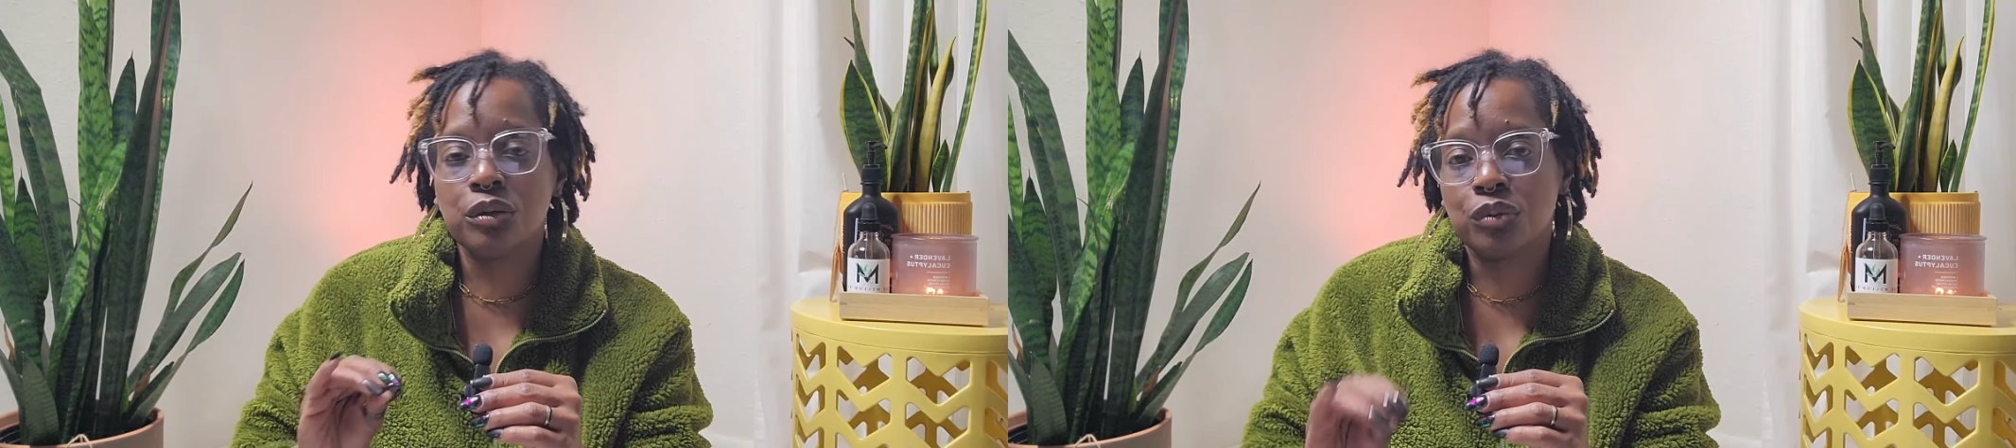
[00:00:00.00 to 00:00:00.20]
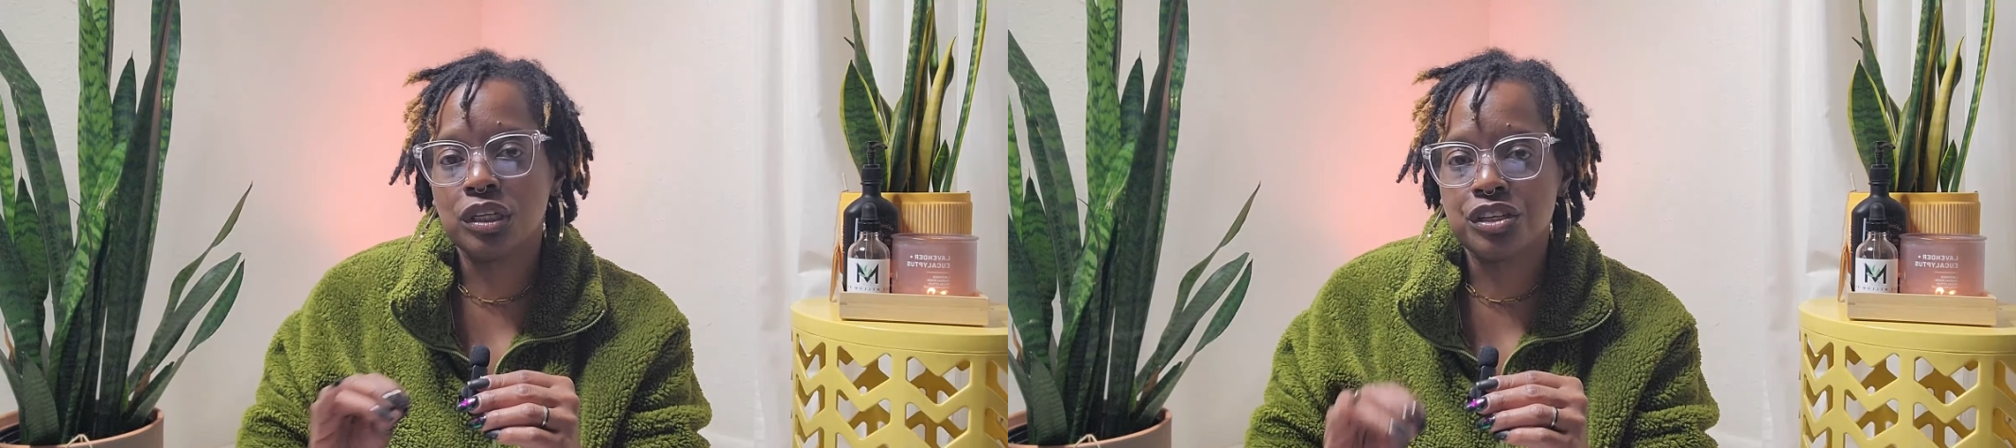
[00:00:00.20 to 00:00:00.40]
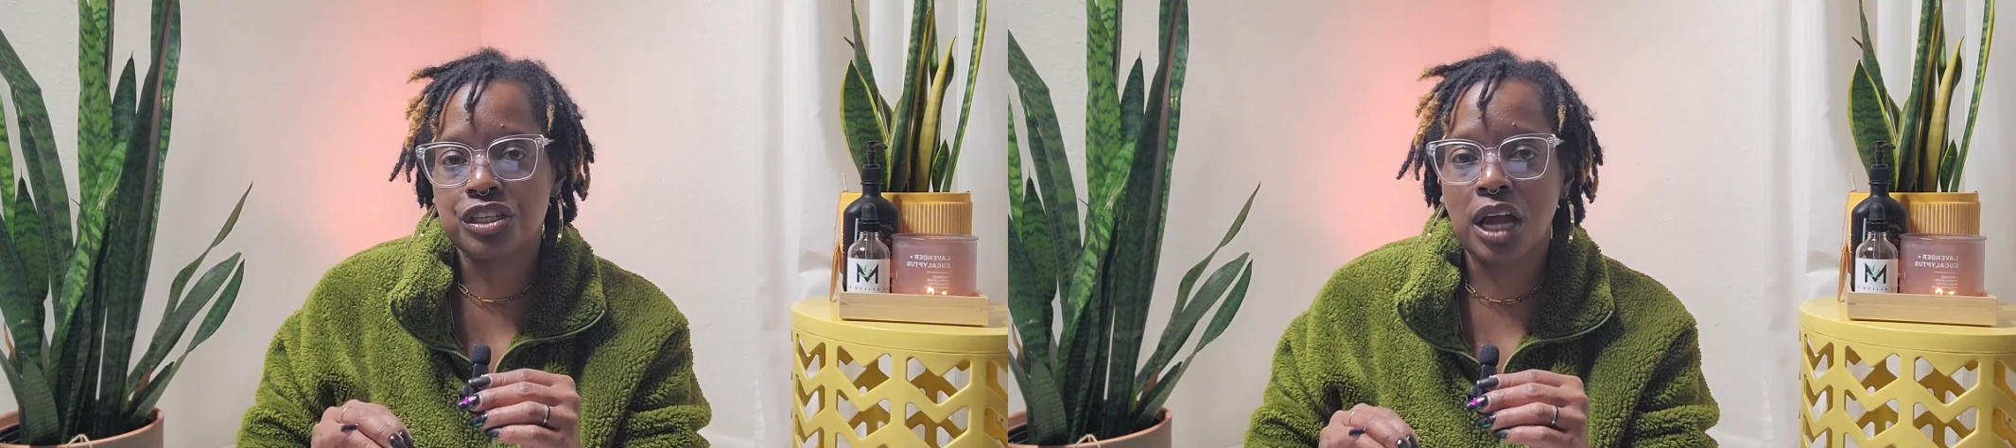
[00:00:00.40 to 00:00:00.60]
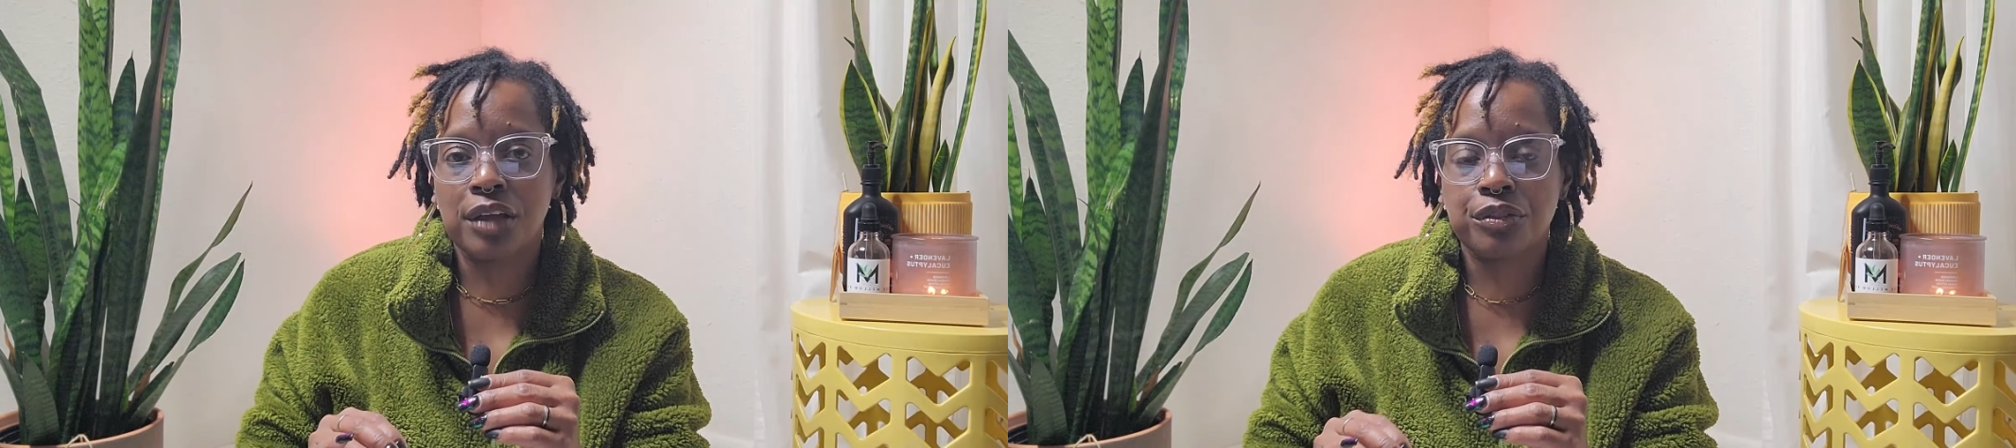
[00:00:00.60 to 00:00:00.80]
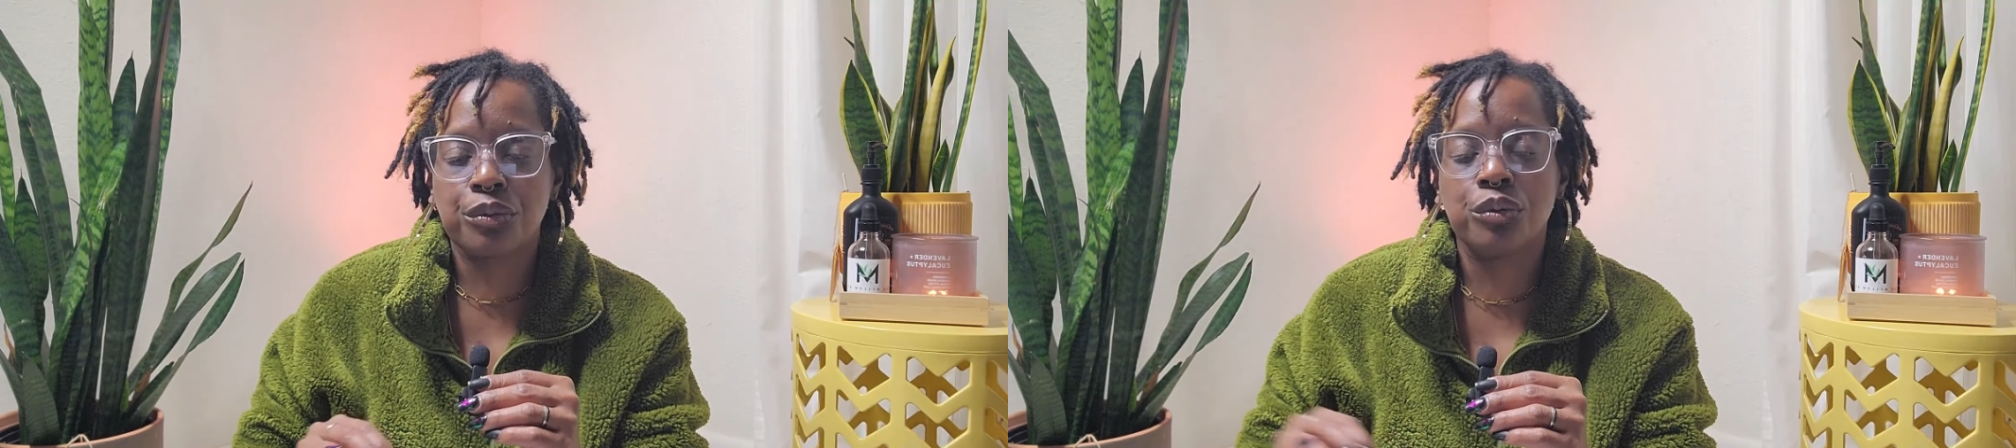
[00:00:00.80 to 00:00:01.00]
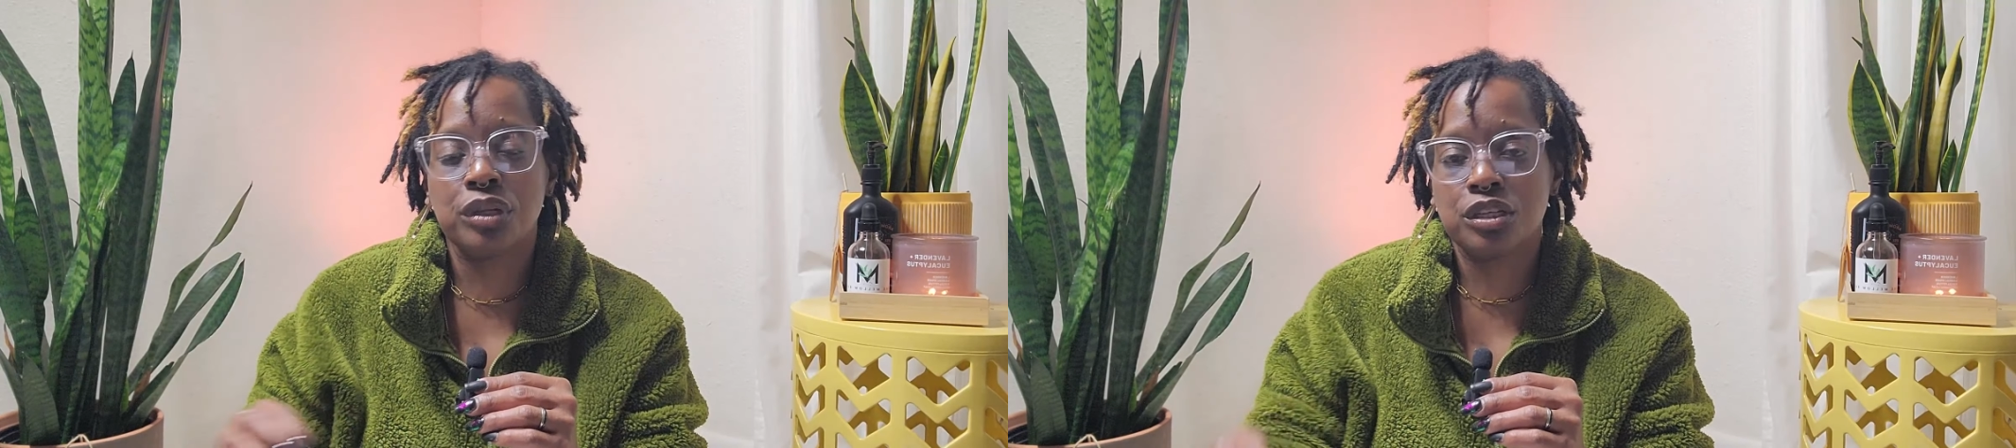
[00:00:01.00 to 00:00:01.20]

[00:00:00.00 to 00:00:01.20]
really shine through in